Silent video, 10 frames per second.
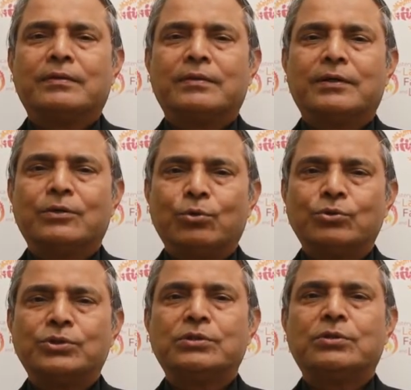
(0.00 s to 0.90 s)

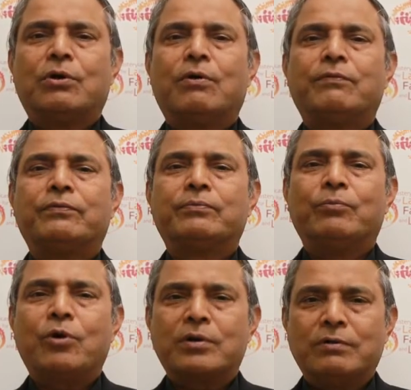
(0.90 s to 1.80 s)
erosion of
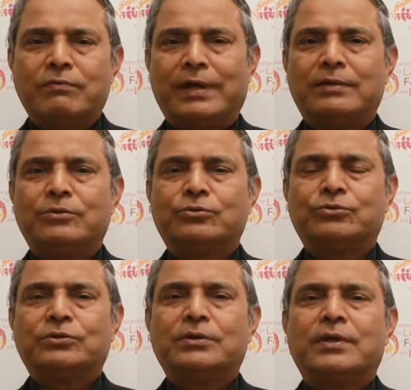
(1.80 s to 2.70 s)
moral
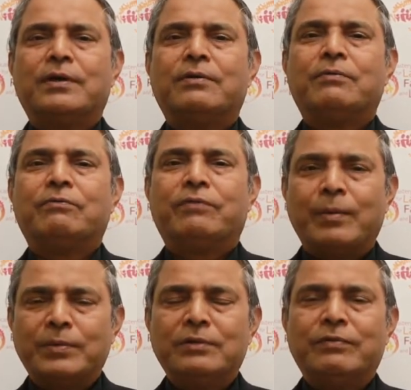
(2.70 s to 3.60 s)
values,
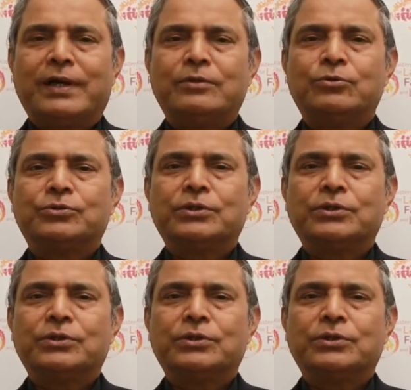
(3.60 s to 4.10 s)
family values.